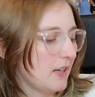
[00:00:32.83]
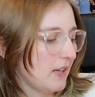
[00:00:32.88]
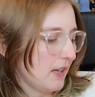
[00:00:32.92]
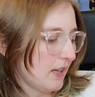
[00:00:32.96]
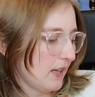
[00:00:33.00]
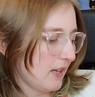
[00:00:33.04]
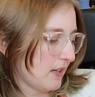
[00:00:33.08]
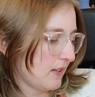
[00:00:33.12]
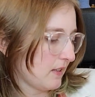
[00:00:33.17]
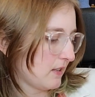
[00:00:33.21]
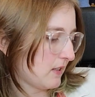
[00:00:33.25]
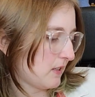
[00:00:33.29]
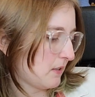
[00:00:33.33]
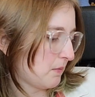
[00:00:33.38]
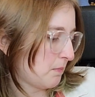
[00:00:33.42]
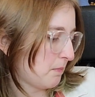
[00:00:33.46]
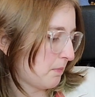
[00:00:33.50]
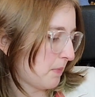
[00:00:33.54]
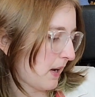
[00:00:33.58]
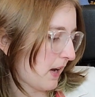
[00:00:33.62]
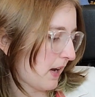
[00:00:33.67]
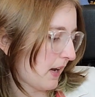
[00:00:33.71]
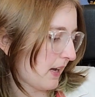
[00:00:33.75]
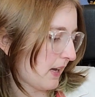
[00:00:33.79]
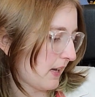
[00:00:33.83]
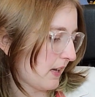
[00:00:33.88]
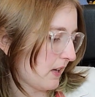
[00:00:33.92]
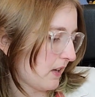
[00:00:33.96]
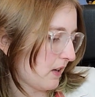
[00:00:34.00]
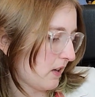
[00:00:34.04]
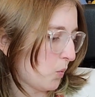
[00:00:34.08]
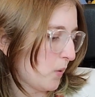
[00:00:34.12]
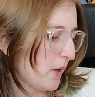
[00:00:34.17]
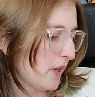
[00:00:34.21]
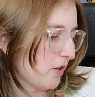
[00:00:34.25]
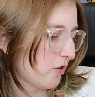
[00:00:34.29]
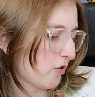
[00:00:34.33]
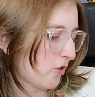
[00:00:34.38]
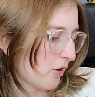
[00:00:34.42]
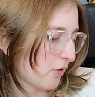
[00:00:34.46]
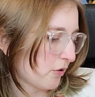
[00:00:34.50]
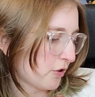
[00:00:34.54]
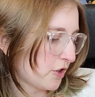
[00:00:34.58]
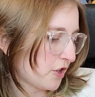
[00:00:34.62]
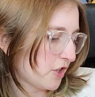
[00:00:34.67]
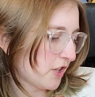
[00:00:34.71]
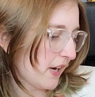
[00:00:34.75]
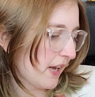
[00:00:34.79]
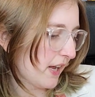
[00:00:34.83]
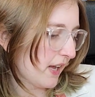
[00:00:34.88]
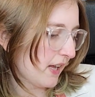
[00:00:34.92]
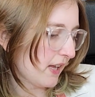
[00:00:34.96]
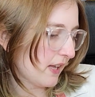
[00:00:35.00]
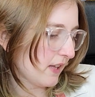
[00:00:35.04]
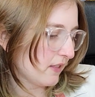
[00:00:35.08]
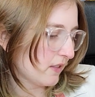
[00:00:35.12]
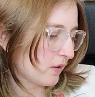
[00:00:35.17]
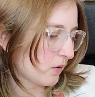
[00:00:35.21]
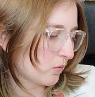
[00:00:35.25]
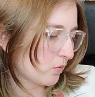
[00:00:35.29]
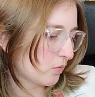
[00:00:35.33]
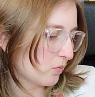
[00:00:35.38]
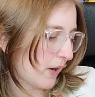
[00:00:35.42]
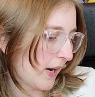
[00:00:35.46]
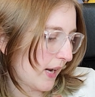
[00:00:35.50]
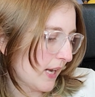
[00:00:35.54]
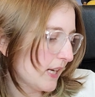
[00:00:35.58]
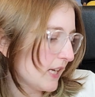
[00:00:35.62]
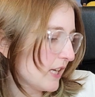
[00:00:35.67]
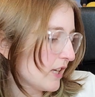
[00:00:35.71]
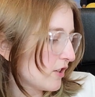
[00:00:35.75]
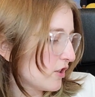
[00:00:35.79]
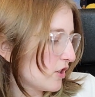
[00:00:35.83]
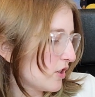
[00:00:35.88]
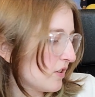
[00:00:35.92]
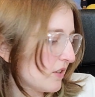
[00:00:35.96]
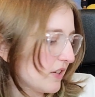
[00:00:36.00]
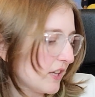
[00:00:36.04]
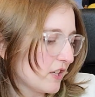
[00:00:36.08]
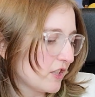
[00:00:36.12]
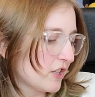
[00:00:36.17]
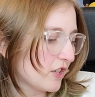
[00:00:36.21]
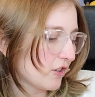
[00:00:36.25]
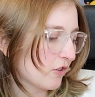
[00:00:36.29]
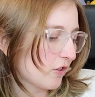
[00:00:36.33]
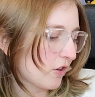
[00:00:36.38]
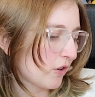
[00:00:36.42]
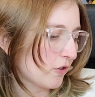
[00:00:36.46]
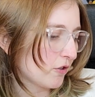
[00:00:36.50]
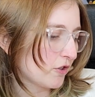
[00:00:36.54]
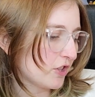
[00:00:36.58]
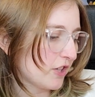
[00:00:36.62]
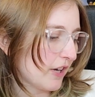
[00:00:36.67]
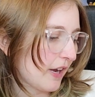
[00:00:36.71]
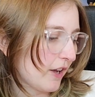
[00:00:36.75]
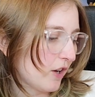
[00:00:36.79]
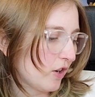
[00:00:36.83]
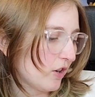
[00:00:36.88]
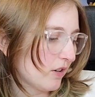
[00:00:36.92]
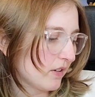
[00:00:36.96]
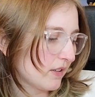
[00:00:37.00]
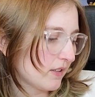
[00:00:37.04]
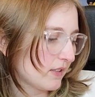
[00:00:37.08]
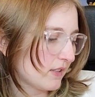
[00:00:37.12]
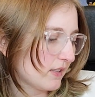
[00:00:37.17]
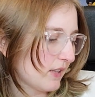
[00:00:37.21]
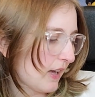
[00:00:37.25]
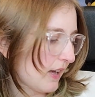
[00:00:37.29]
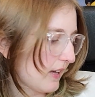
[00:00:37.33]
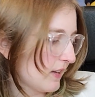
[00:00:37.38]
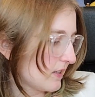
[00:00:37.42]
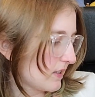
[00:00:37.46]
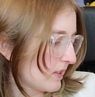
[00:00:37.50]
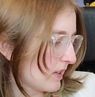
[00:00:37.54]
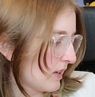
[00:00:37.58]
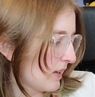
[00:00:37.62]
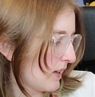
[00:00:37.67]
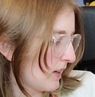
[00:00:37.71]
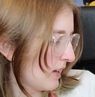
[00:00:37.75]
It's by ME Crochet, the Radiant Tunisian Crochet hook set,